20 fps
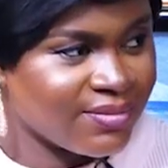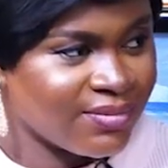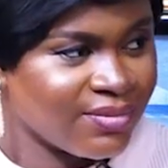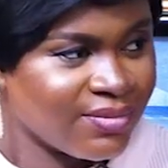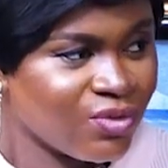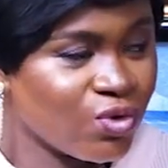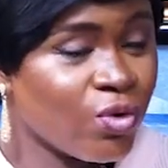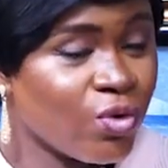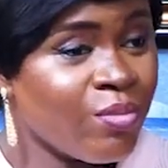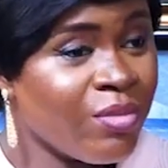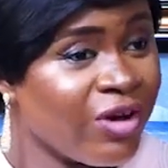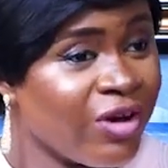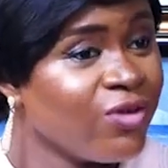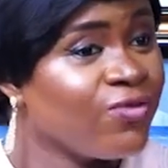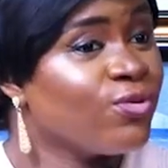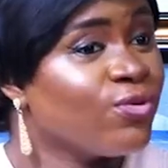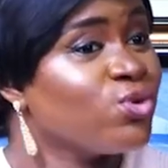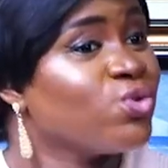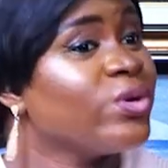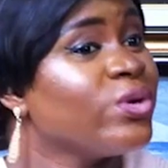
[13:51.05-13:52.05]
They were married for
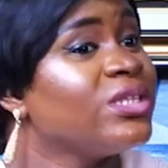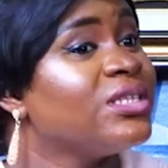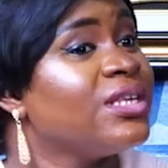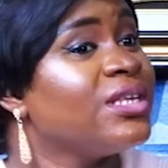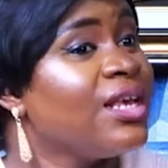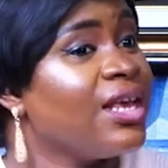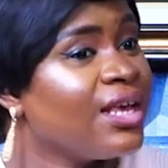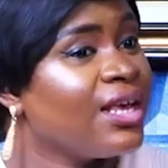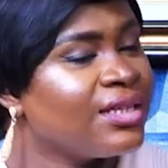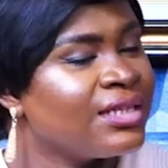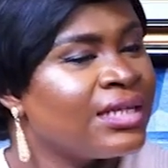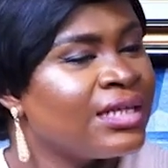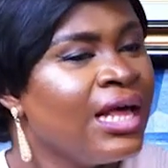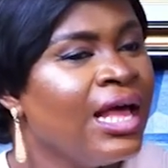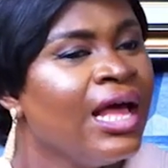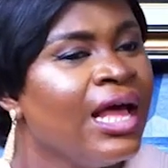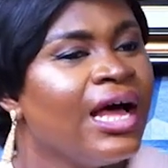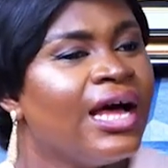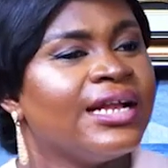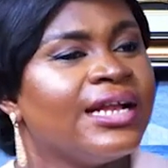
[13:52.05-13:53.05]
20 years,
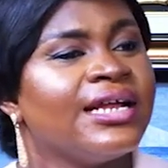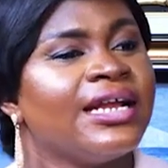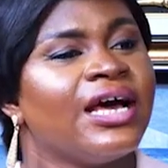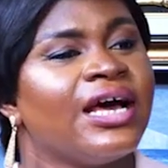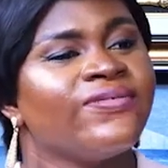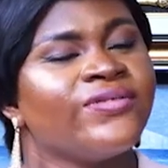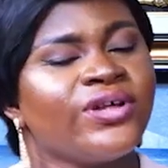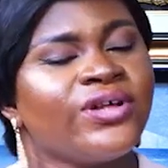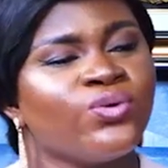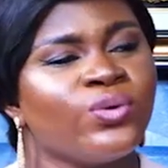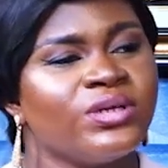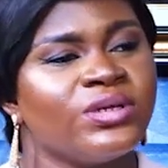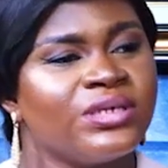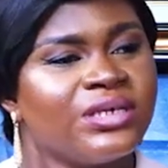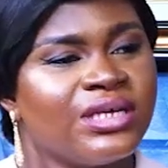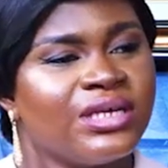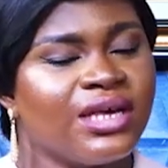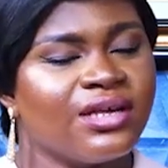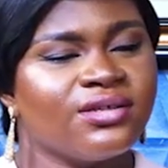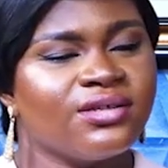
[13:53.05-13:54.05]
and then after 20
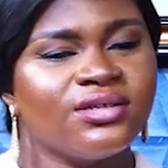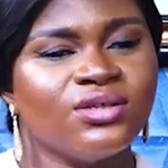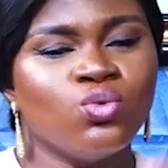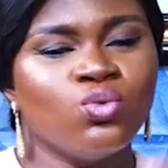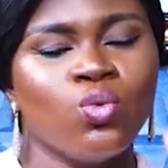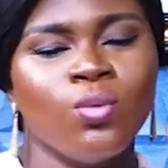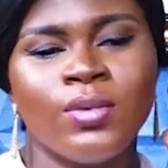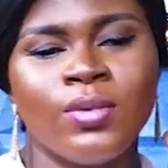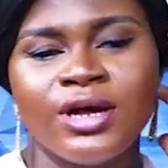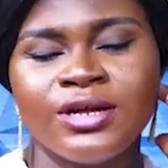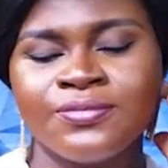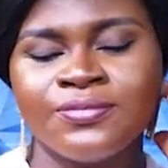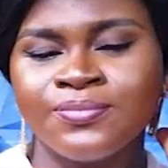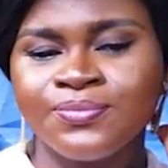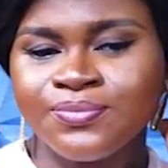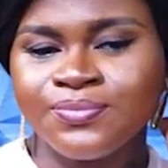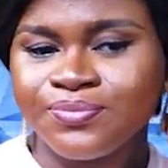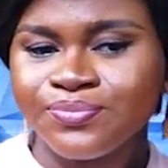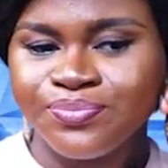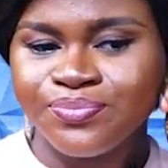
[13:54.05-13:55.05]
years, the woman
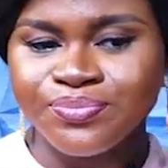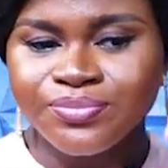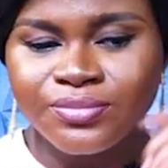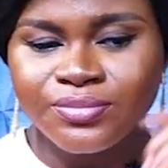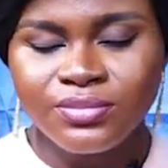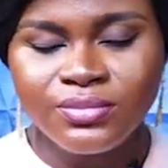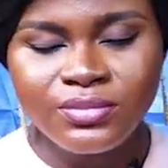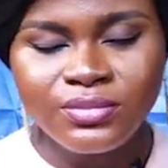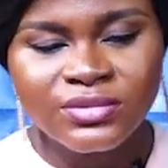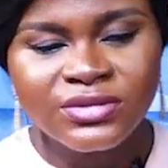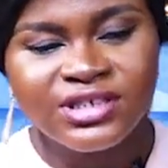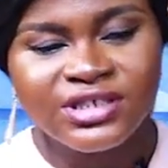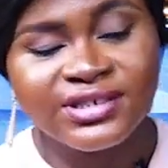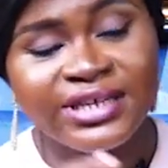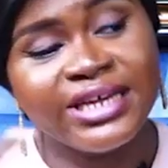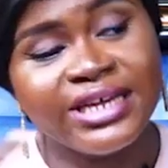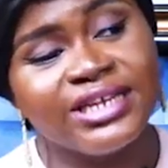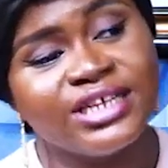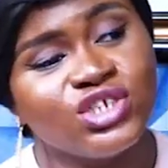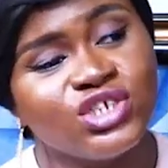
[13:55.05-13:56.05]

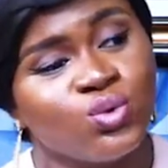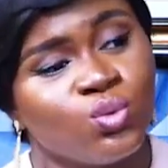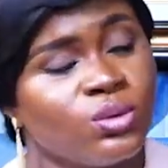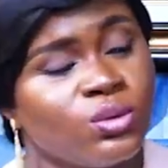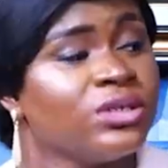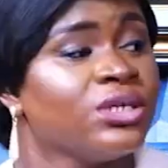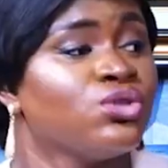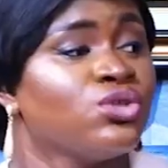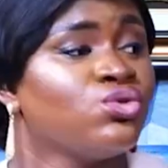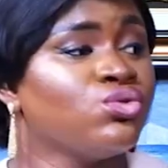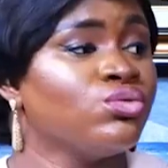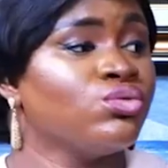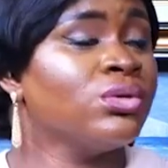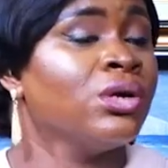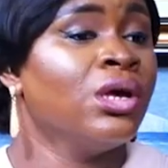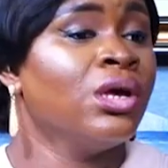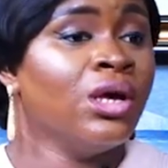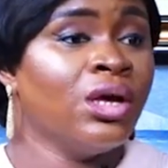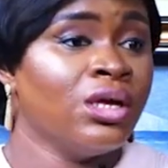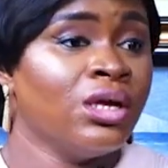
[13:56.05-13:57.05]
decided she wanted to
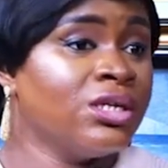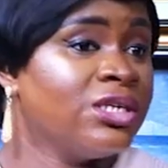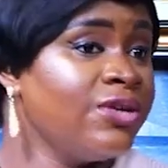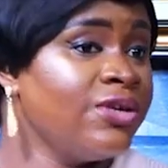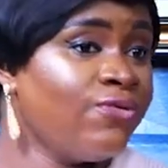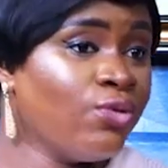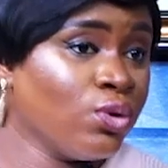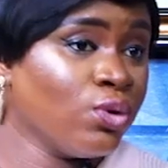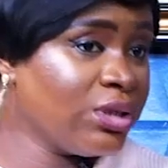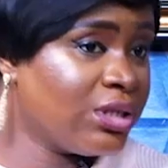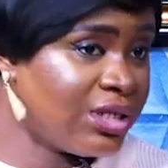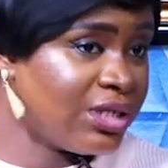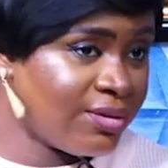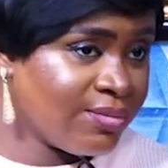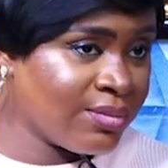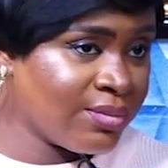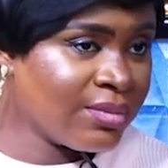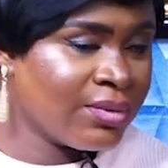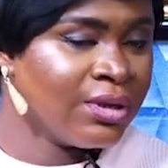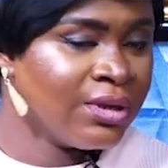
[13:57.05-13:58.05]
divorce him,
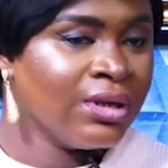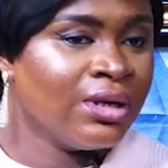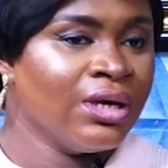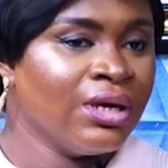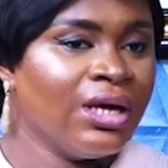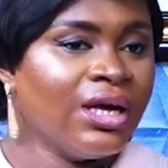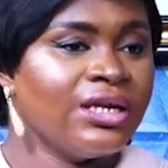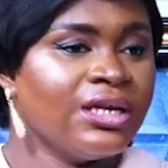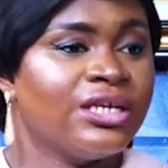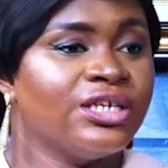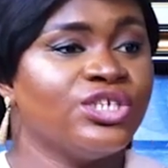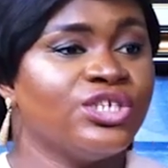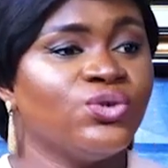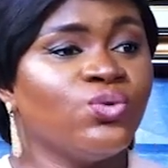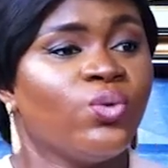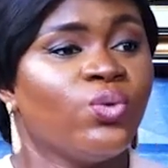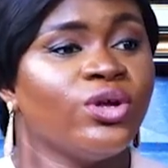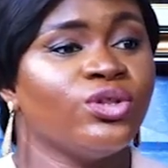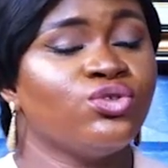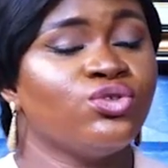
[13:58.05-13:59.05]
and then she
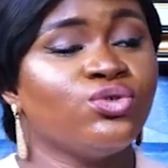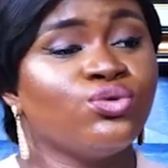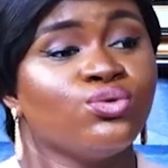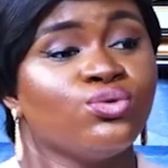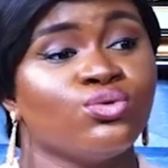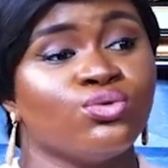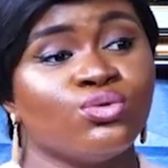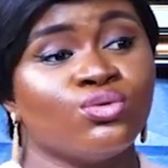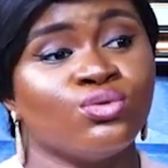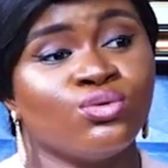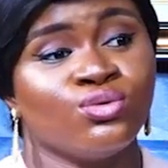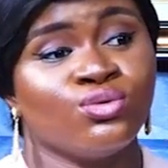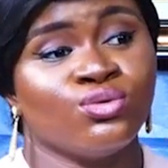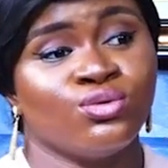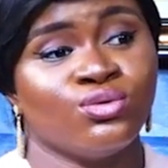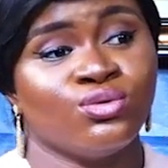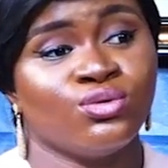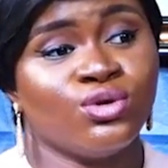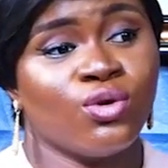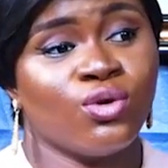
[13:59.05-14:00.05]
went to
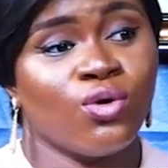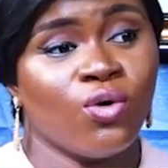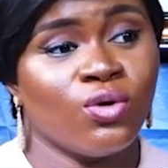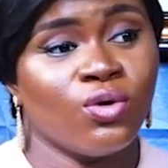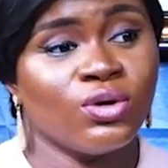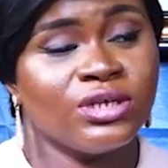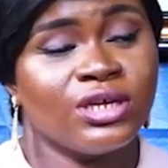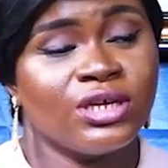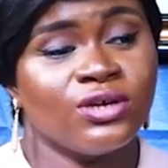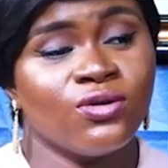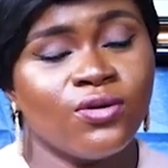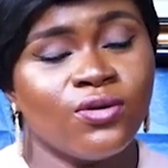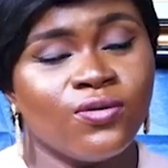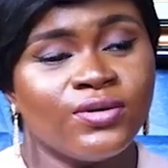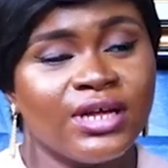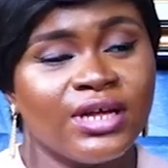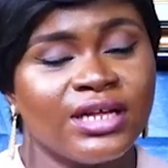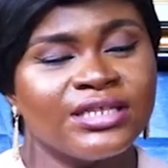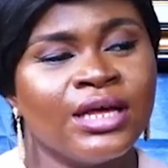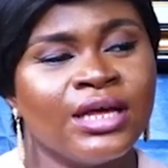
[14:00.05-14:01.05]
the court and all of
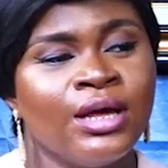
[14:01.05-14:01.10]
that.